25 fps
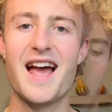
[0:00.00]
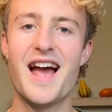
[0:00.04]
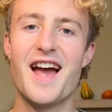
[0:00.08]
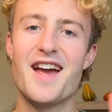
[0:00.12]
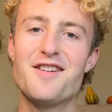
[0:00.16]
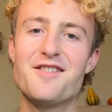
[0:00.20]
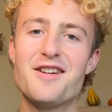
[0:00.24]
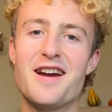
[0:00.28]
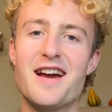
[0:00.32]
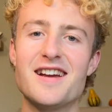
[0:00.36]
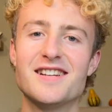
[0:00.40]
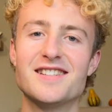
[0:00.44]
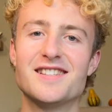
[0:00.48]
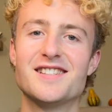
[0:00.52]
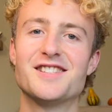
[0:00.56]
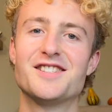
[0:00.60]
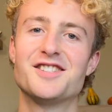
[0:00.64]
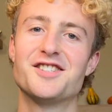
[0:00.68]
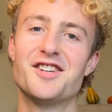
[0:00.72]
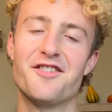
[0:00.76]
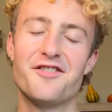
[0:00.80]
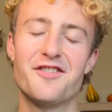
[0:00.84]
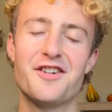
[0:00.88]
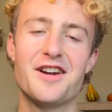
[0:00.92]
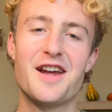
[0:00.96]
Hi you guys, it's
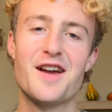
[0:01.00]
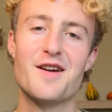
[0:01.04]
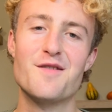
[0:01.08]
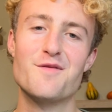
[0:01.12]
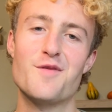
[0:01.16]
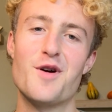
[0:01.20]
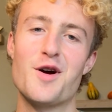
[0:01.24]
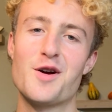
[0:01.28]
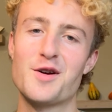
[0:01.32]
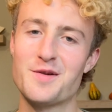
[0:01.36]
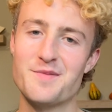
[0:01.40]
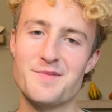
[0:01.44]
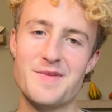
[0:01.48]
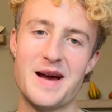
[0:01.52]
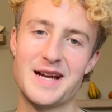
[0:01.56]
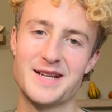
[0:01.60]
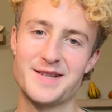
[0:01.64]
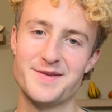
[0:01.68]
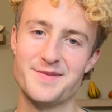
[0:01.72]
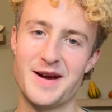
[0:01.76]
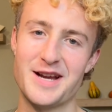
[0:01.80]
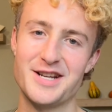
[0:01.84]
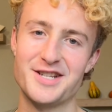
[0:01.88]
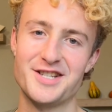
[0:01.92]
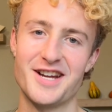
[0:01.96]
Jeffrey and welcome back
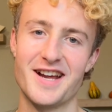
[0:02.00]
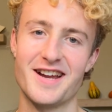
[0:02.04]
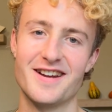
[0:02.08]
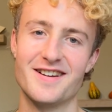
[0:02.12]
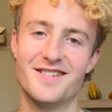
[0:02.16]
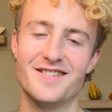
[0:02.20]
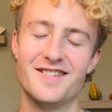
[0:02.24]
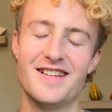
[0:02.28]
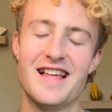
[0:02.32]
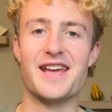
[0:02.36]
to my channel.